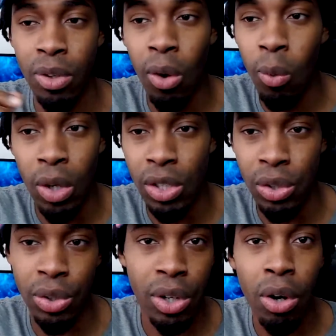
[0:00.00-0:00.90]
don't want
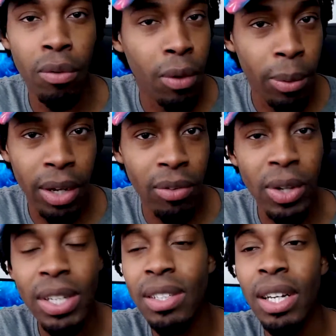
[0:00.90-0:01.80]
you to know for whatever
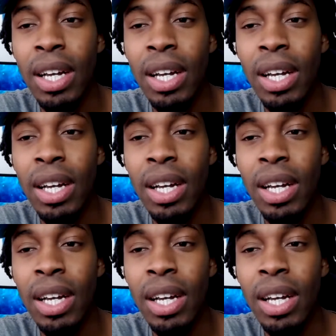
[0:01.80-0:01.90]
reason.